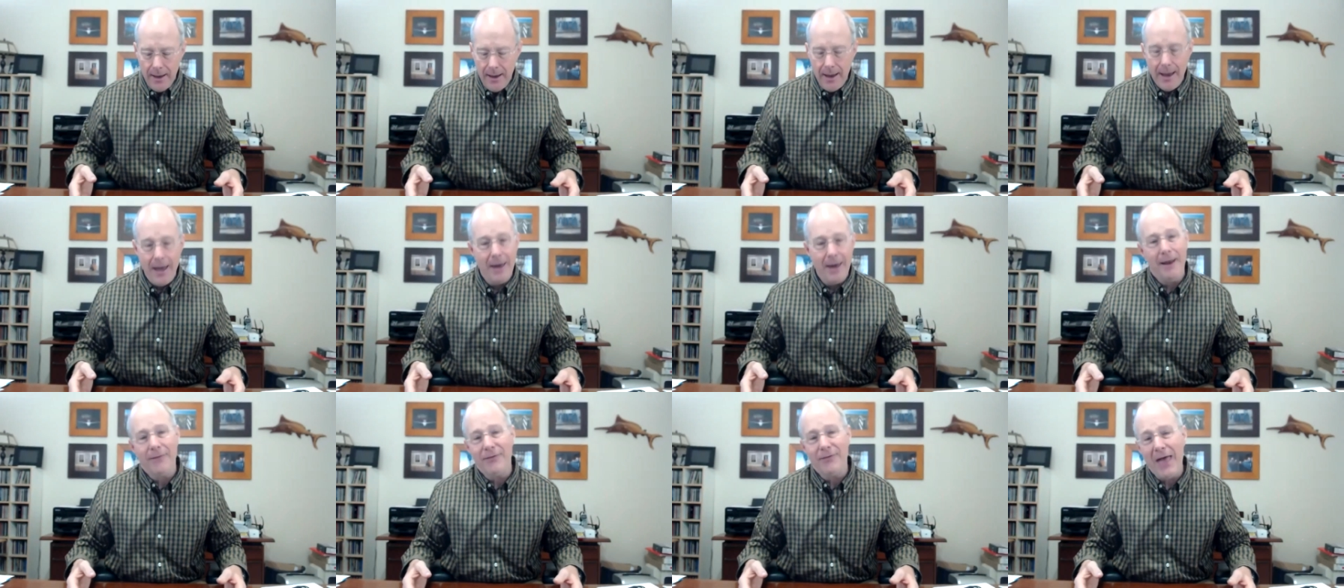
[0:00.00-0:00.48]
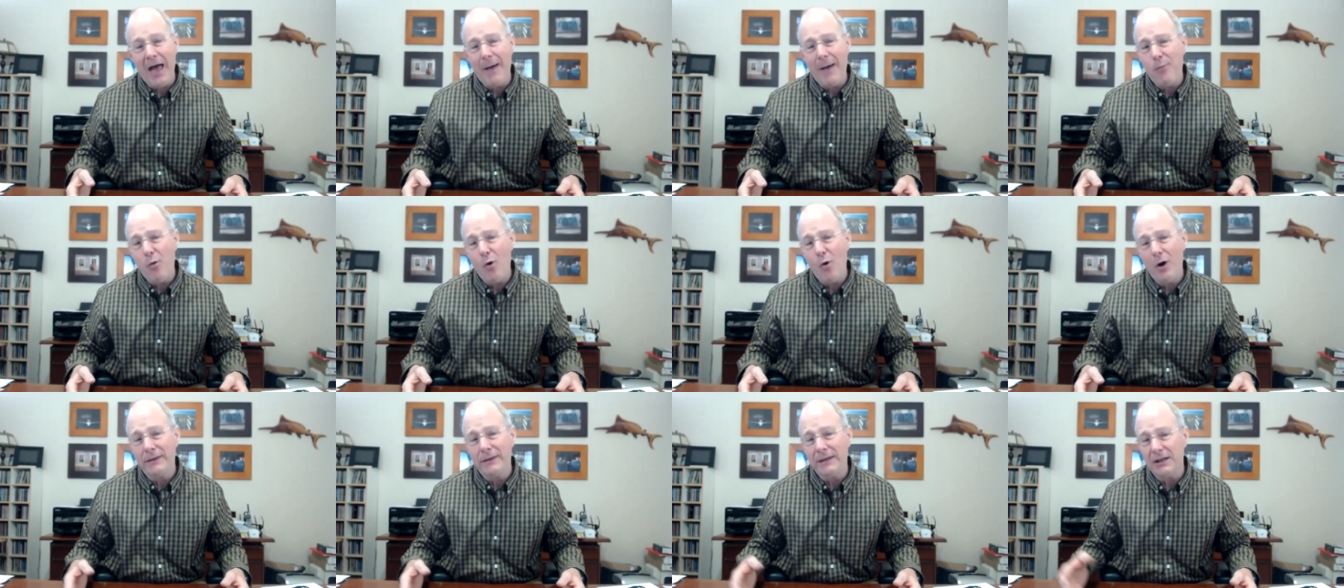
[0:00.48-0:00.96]
And at that
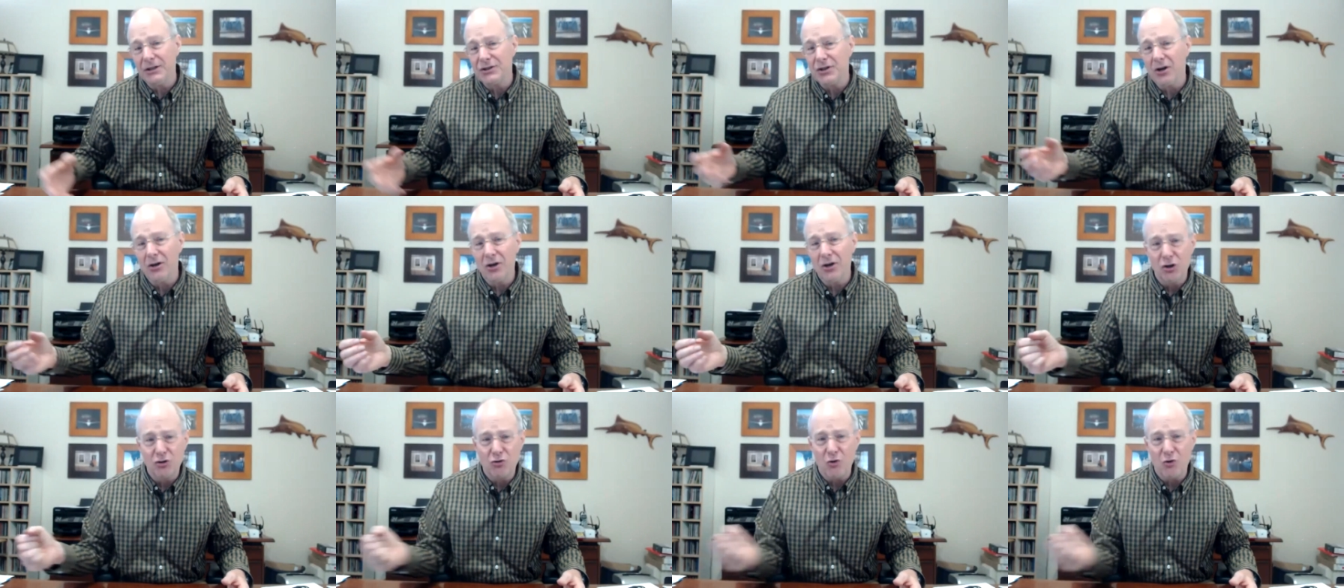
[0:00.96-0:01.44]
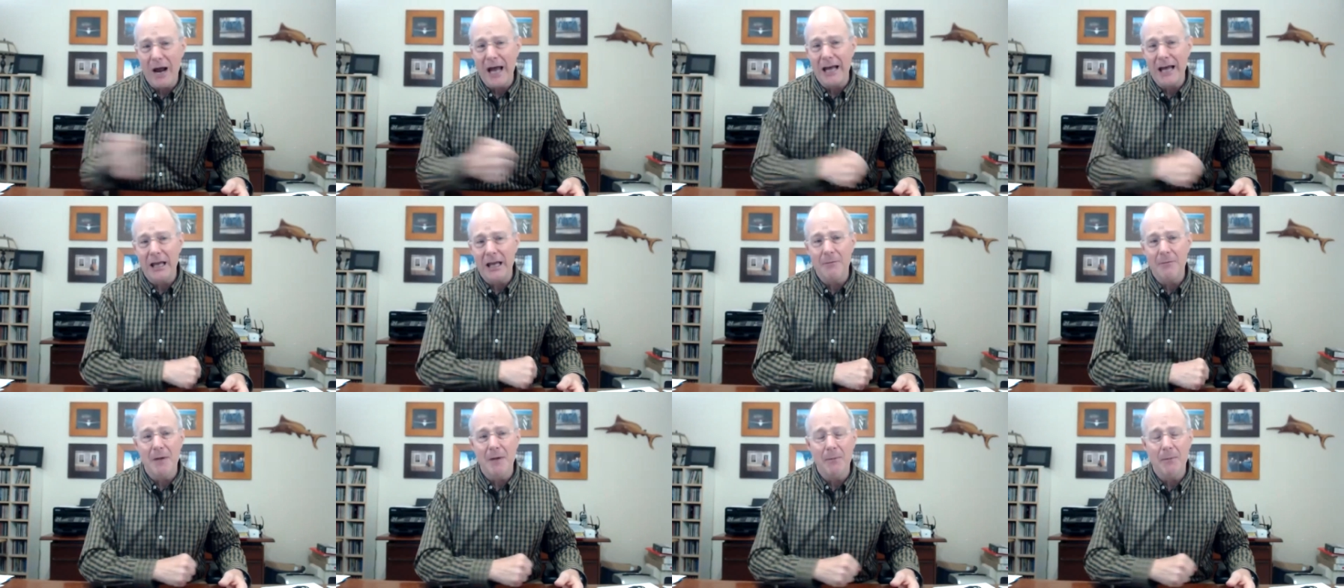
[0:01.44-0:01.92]
point, they started
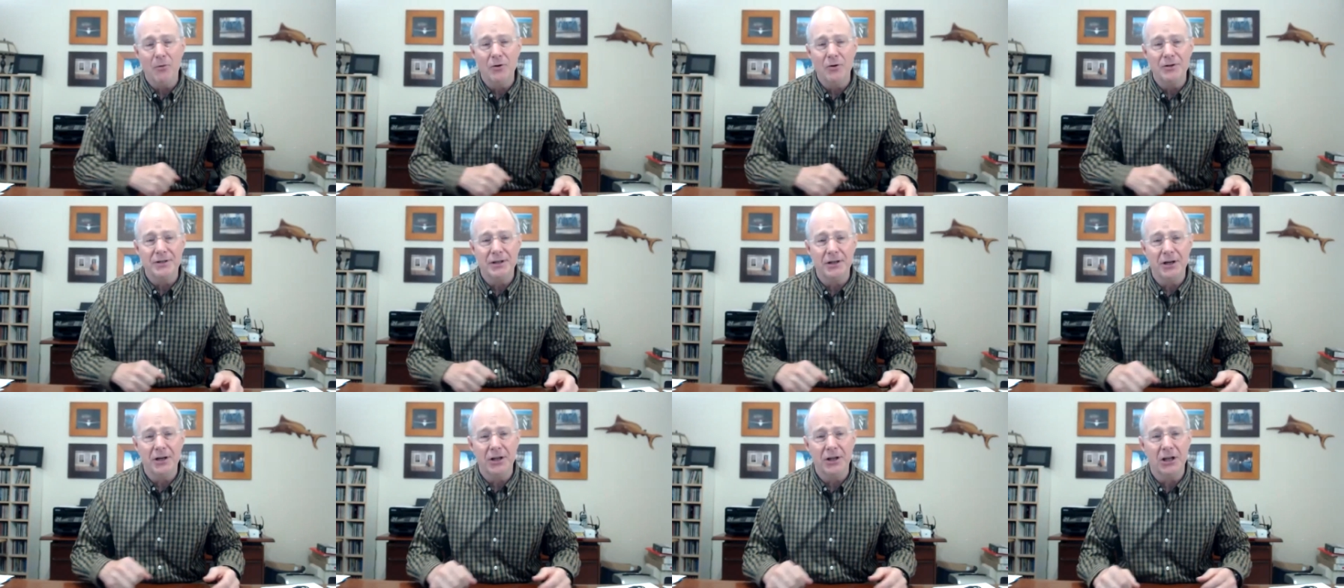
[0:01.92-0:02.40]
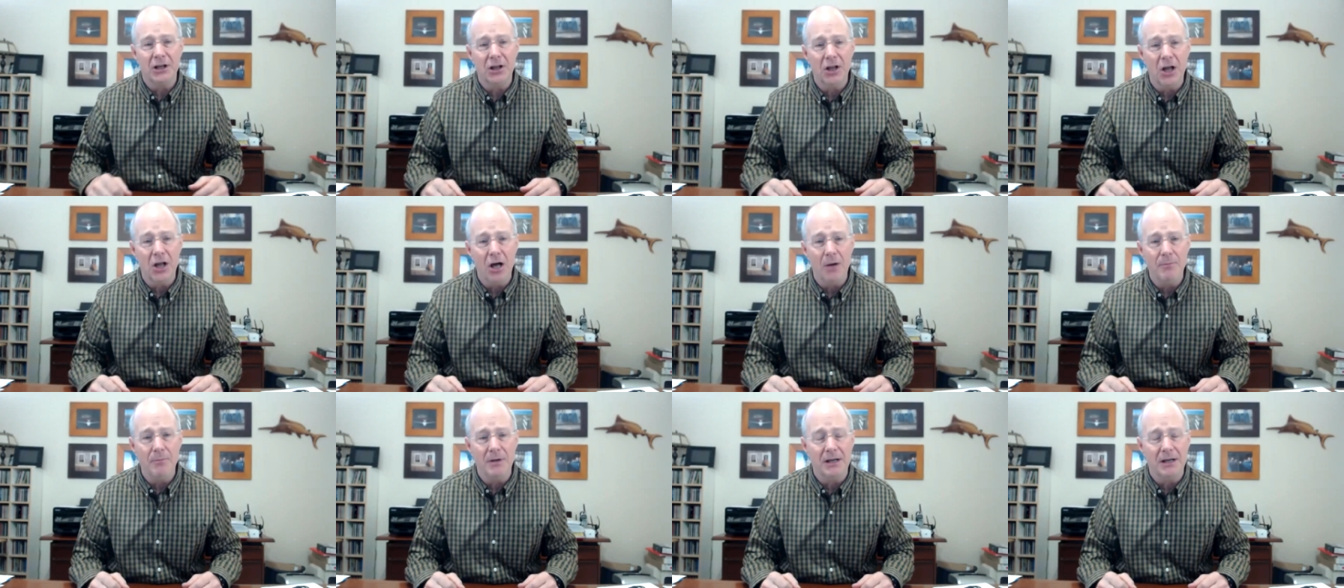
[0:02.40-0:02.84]
dragging members into the club